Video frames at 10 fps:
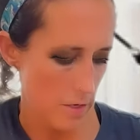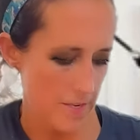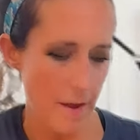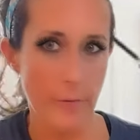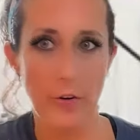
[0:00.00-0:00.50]

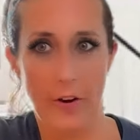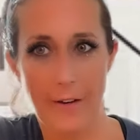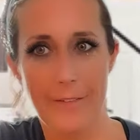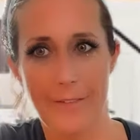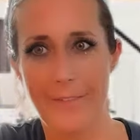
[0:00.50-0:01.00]

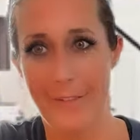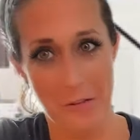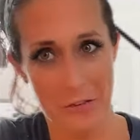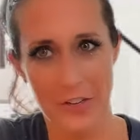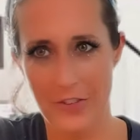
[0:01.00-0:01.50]
Democrat.
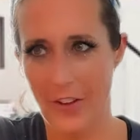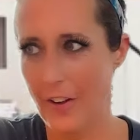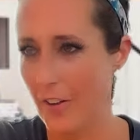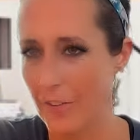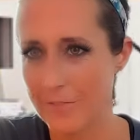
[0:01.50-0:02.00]
Wow, here's
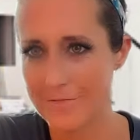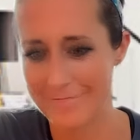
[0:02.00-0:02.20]
Idaho.